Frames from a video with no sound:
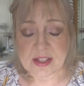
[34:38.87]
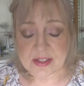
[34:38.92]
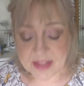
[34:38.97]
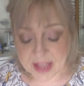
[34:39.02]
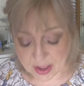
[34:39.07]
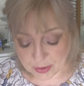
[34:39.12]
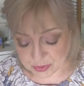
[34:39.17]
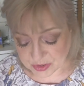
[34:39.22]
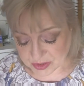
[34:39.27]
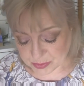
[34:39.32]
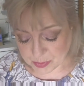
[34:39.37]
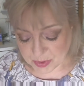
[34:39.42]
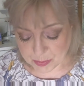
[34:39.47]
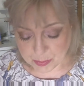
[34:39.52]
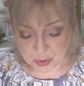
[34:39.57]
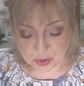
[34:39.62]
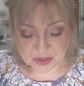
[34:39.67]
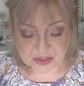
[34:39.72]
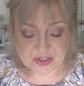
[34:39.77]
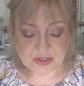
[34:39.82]
That was my
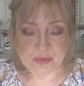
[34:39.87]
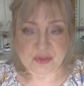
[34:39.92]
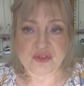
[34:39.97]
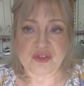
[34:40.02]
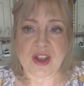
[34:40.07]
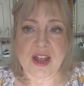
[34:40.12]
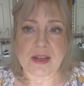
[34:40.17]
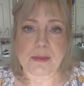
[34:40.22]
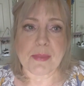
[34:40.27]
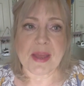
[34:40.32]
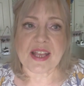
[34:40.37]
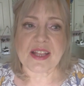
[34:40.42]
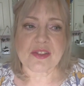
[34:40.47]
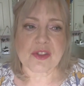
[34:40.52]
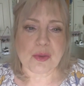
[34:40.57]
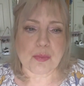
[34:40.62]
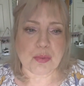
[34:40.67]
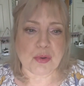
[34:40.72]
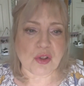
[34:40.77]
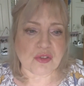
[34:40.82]
point I was trying to make.
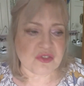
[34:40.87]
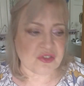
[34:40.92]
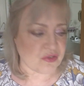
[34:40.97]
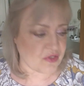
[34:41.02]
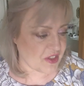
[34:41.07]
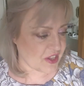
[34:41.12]
The bronzer